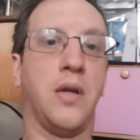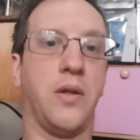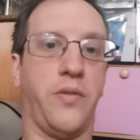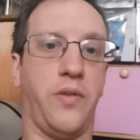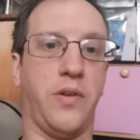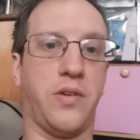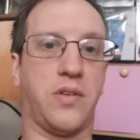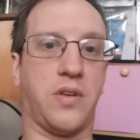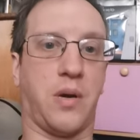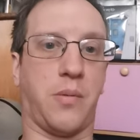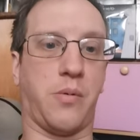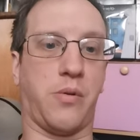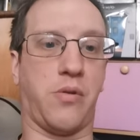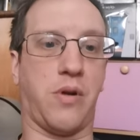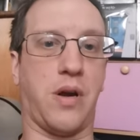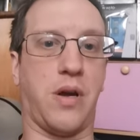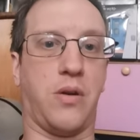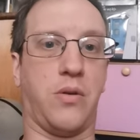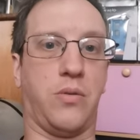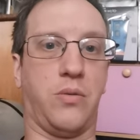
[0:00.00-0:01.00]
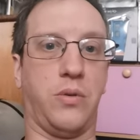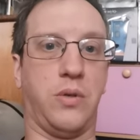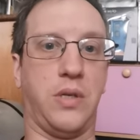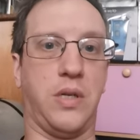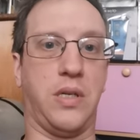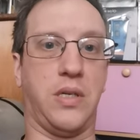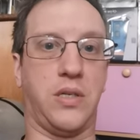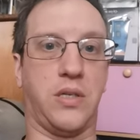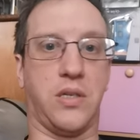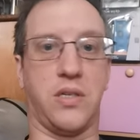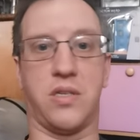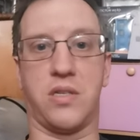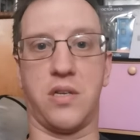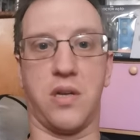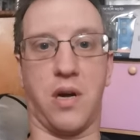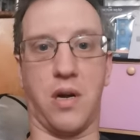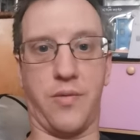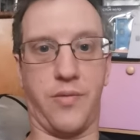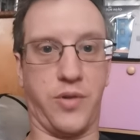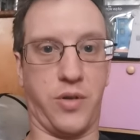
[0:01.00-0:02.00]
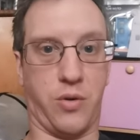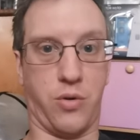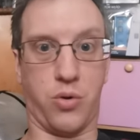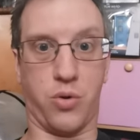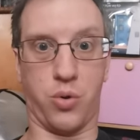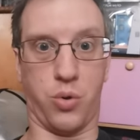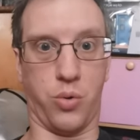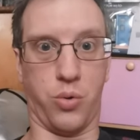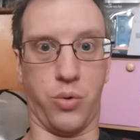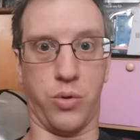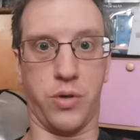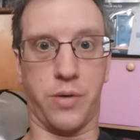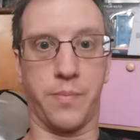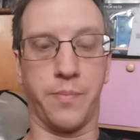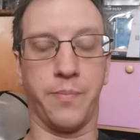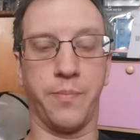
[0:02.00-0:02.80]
This time around, it's just died of its own accord.